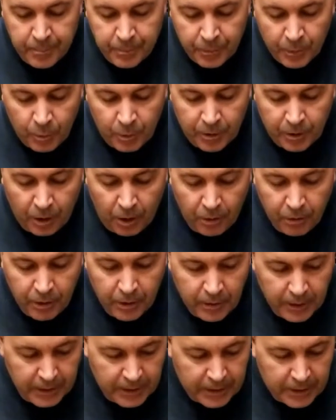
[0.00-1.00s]
With all the
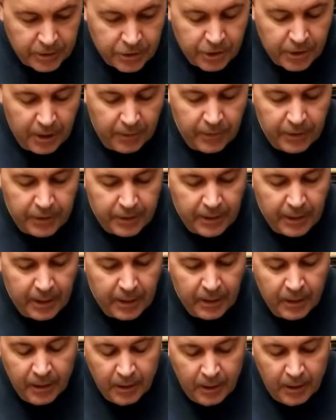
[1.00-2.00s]
linkage and
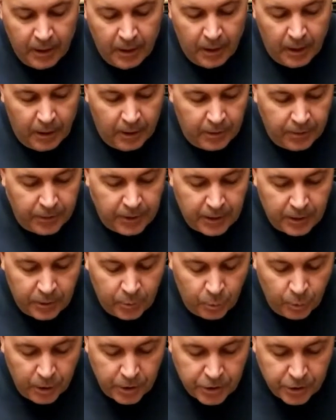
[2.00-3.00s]
everything. The
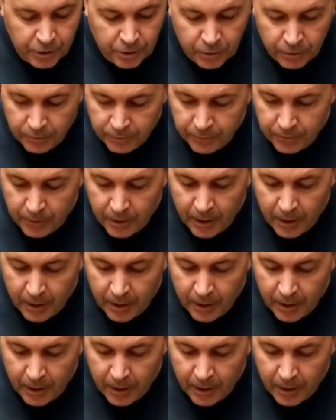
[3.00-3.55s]
original